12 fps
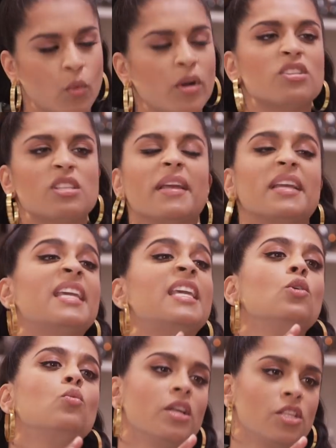What Even are some better? Like,
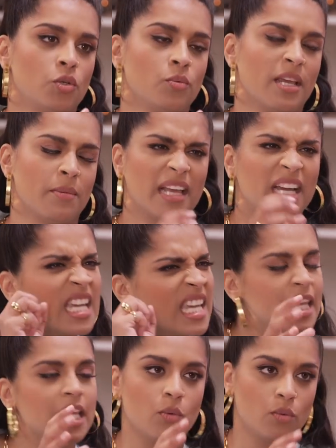key ones you would give me, like
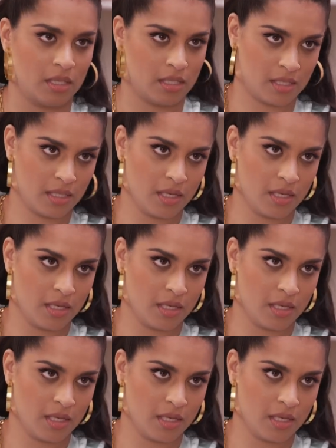key ones?